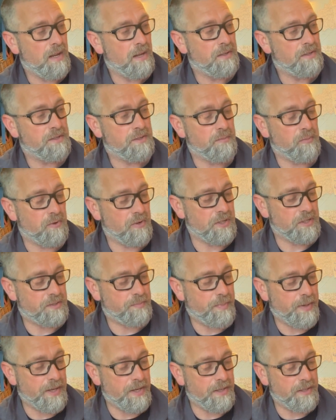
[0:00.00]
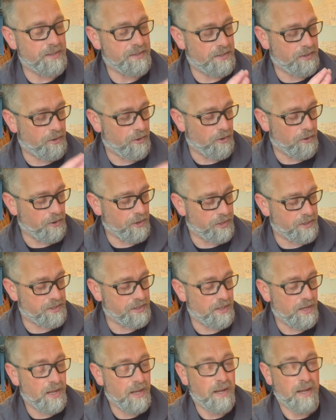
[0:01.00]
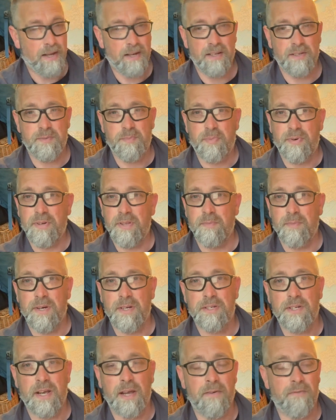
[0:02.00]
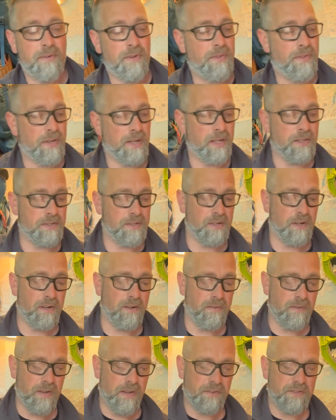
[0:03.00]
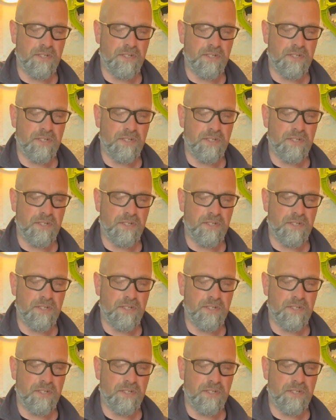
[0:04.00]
smaller spinners, hooks, and there's pretty much everything inside of there.